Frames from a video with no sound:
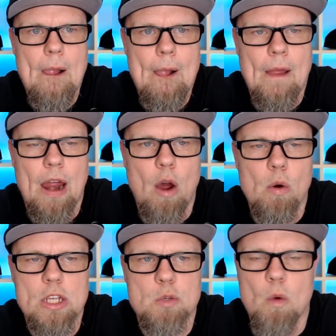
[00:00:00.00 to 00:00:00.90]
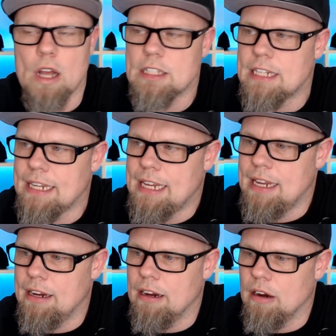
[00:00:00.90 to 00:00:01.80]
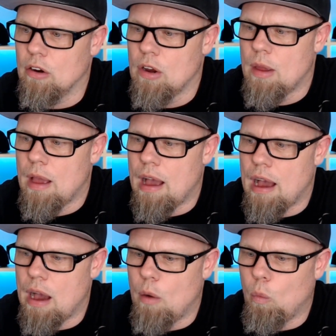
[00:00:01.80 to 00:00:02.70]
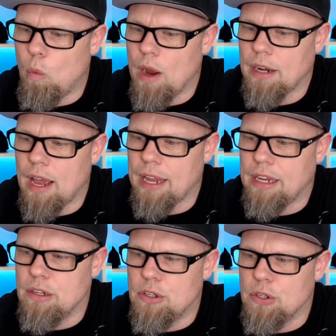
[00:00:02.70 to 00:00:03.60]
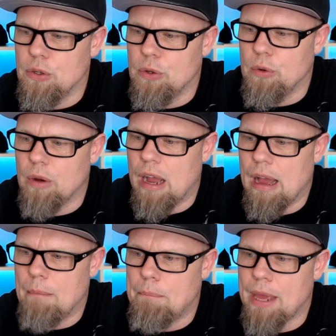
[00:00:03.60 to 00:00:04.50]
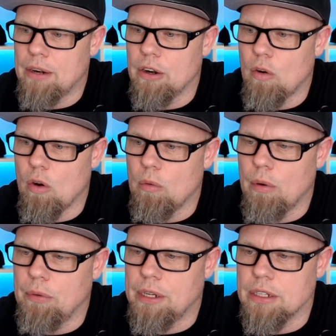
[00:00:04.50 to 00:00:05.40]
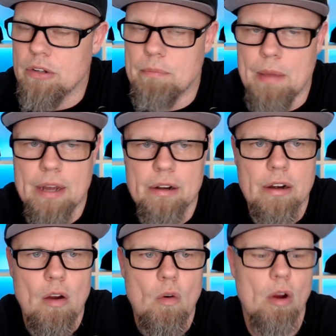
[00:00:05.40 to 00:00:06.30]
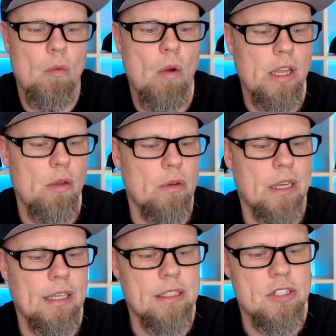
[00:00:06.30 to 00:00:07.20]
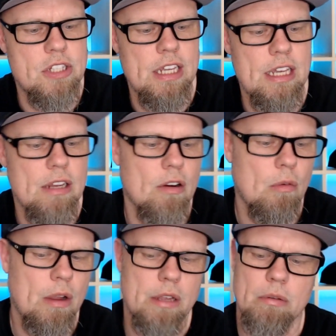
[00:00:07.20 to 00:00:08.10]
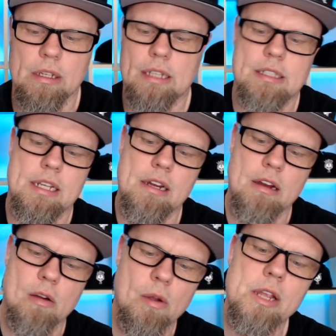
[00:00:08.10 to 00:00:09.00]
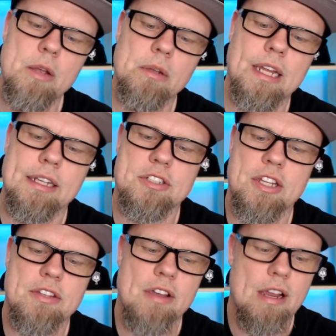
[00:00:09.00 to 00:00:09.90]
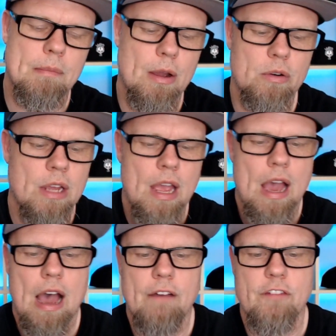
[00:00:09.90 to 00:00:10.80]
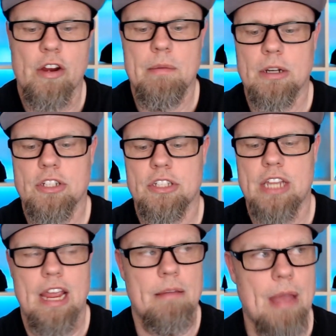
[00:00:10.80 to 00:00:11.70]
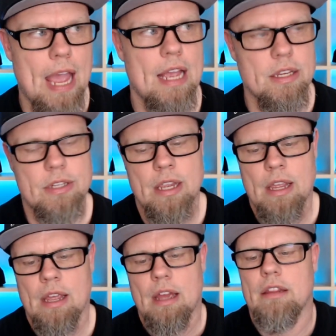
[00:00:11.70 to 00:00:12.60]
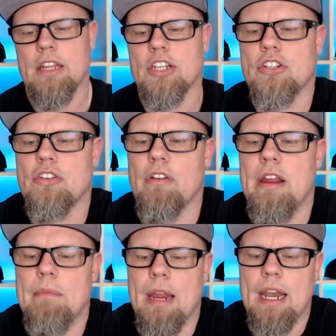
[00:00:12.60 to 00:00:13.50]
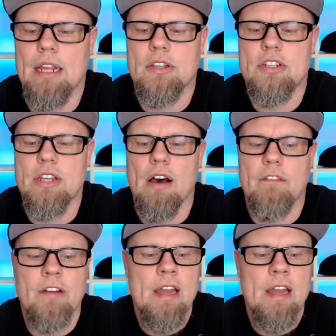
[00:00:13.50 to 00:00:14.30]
I always want to hear what I can do better, or what we can do better, or what you would like to see, or what you would like to hear, or what you would like us to talk about. Very much the same as this stream in itself.